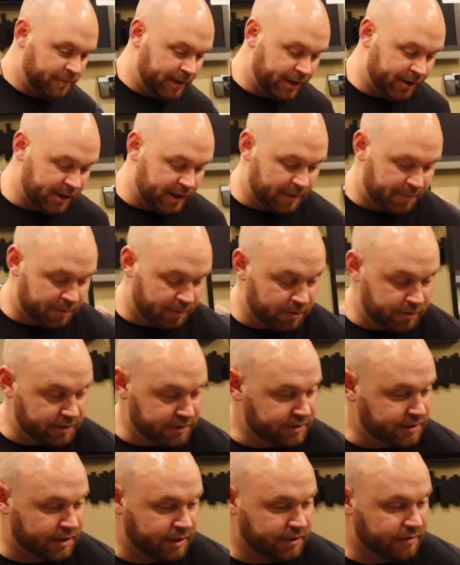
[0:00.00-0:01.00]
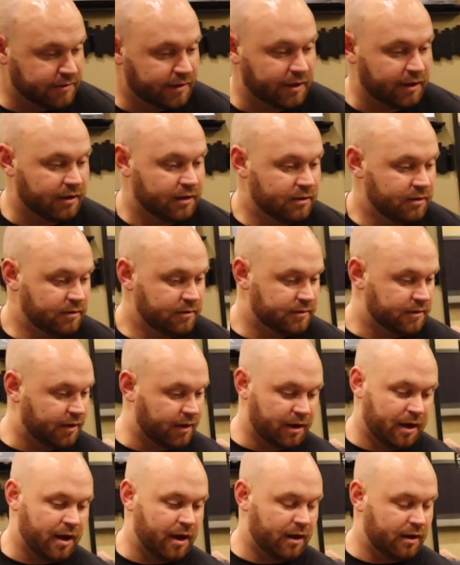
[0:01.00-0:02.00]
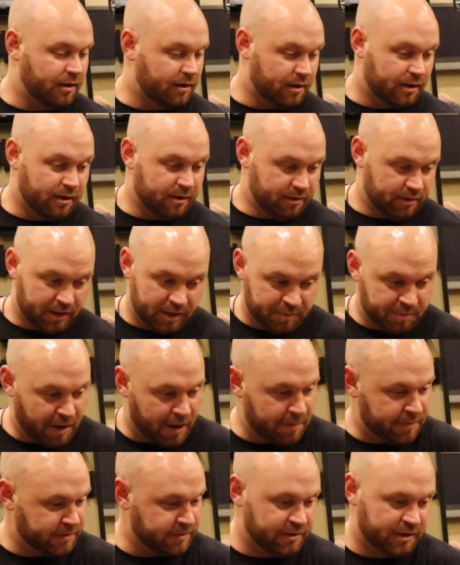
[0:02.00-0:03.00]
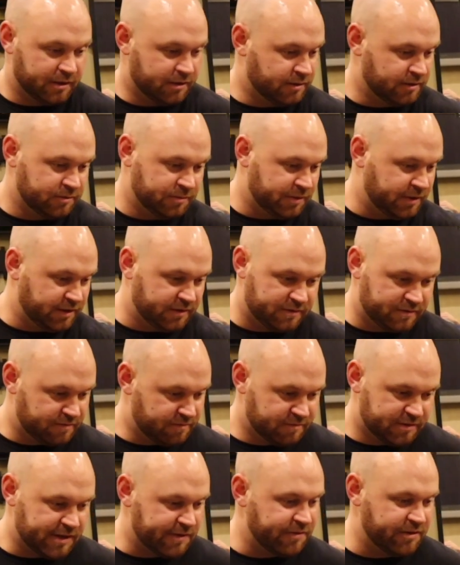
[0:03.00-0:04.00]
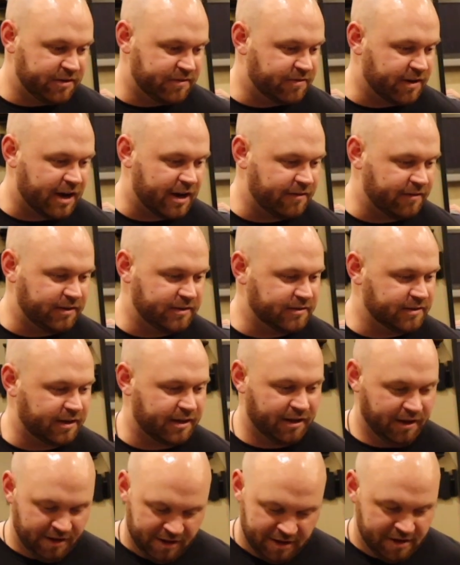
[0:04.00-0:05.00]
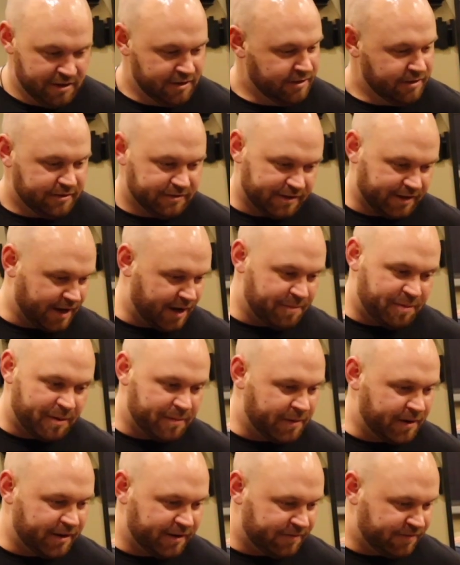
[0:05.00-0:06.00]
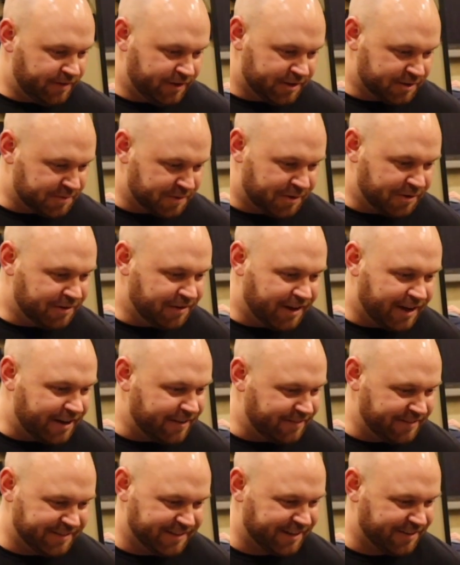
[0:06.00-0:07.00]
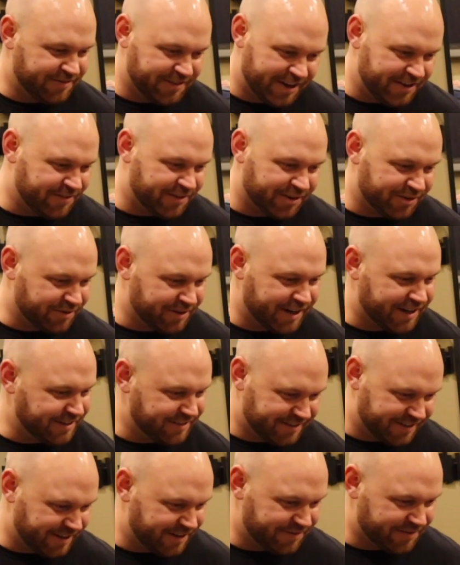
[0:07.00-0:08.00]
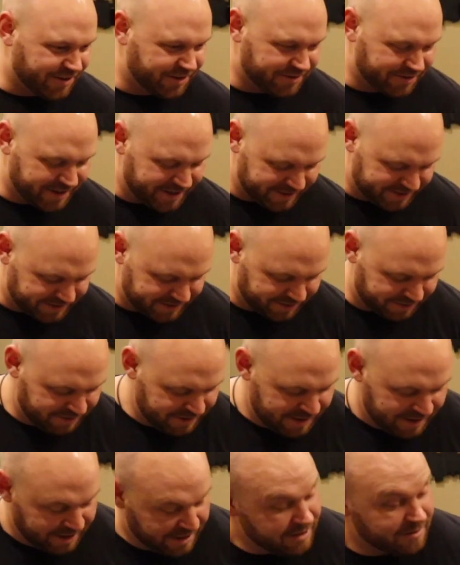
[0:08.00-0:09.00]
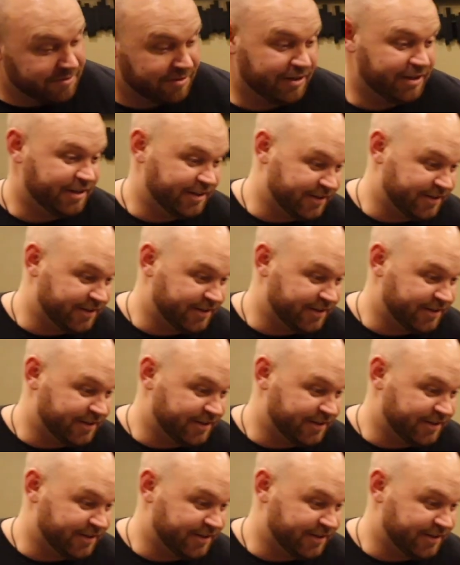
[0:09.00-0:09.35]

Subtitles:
my grandpa always said it's like, hey, he'd pop his knuckles when he's 75, and he's like. It's like, I pop my fingers my whole life. He's like, if I have arthritis, I have arthritis. So I think